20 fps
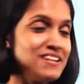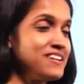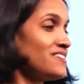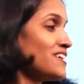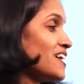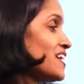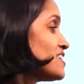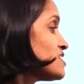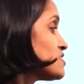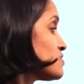
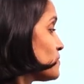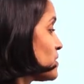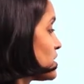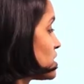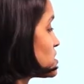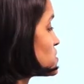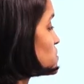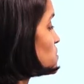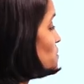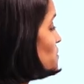right?
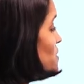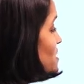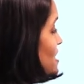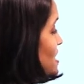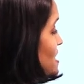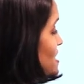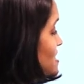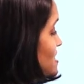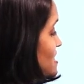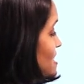Because all
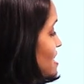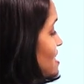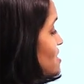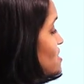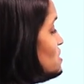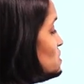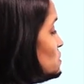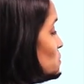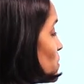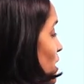these
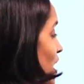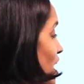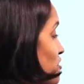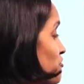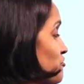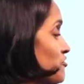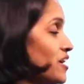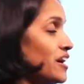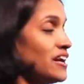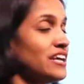things you can
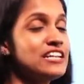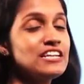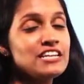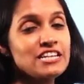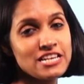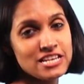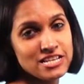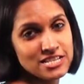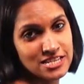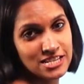find
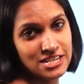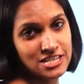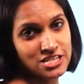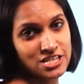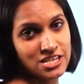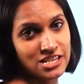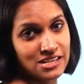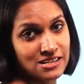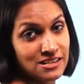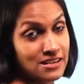easily,
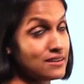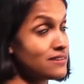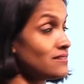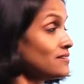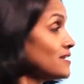children,